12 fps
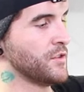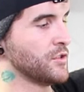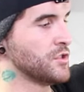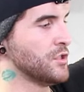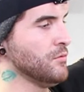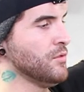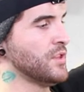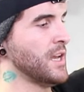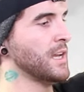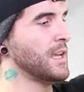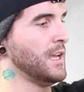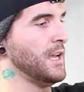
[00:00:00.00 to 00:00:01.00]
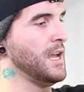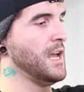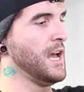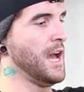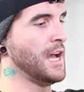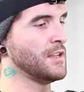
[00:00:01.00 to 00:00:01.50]
rip saran wrap to save
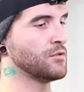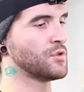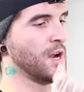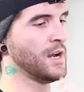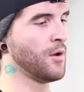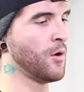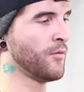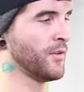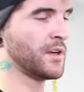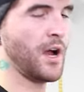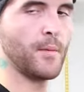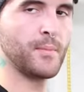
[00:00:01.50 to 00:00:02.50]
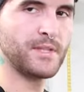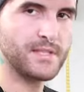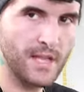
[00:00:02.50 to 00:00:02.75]
my life. So